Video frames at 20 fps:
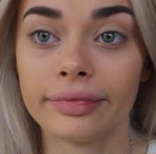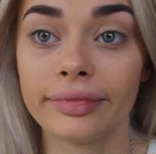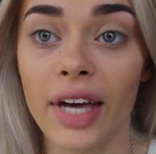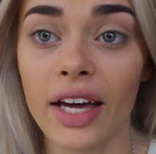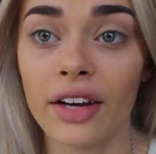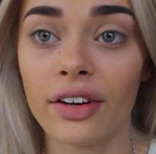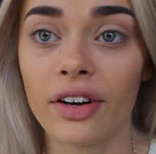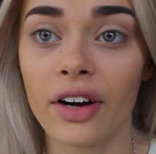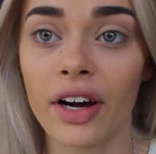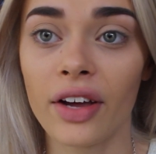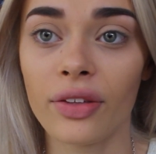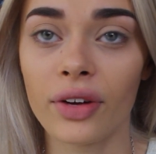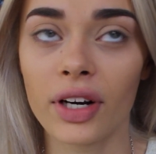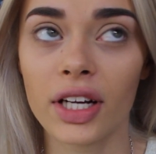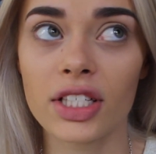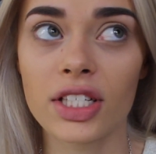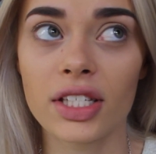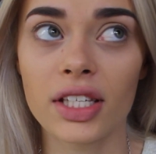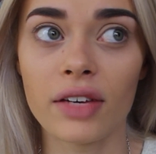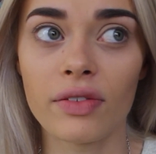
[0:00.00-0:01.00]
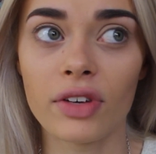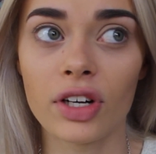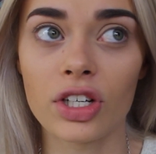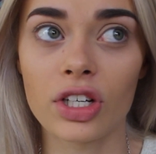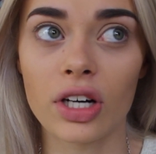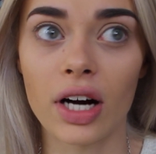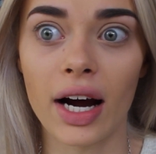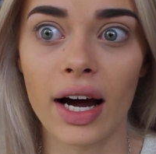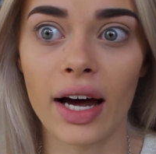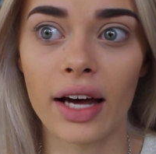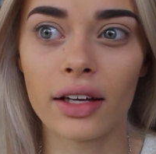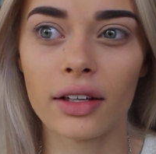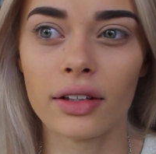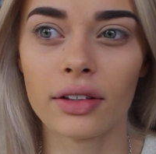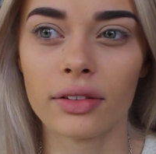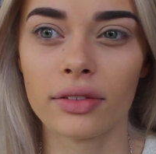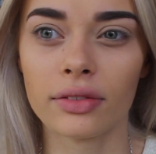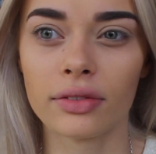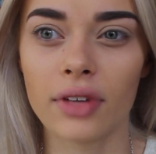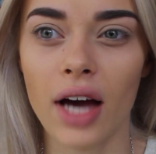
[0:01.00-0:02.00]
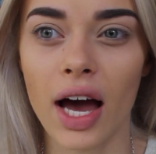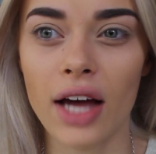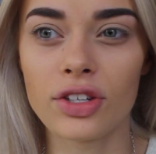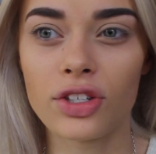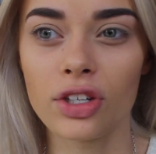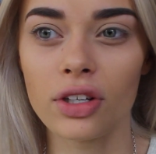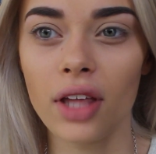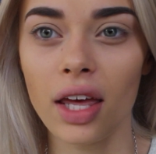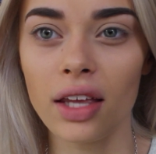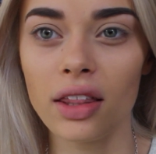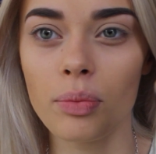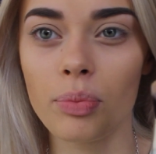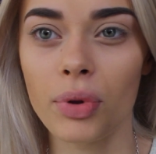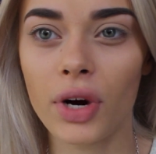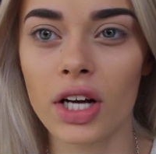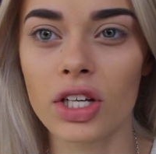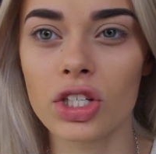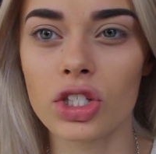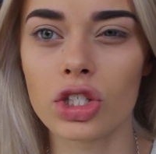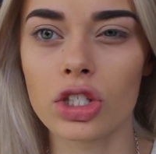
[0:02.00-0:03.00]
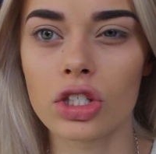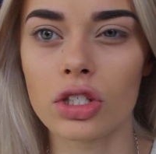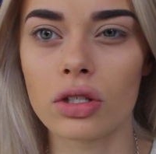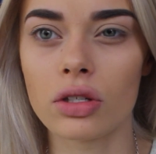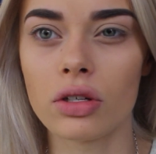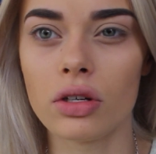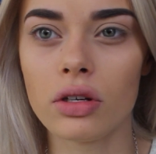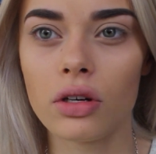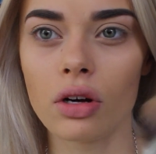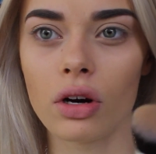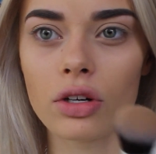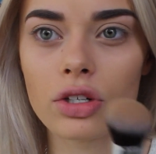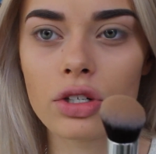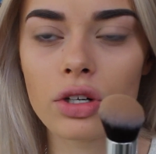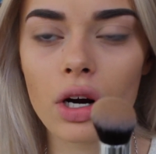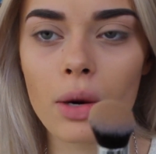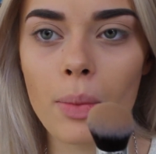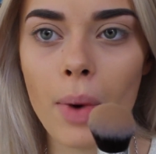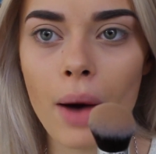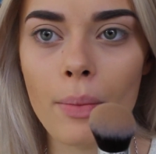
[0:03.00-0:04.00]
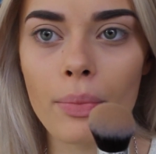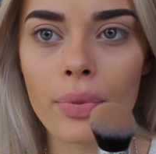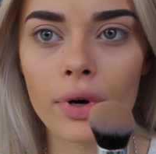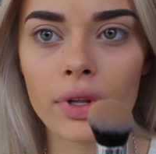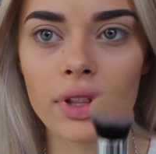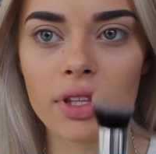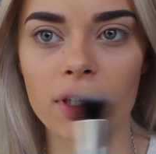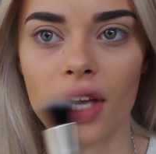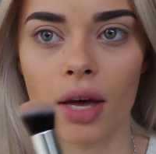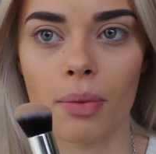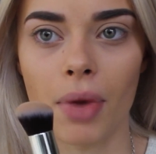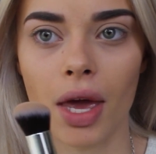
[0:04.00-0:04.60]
I don't know, I thought I'd just give it a try. I do like the brush, just not sure about bronzer.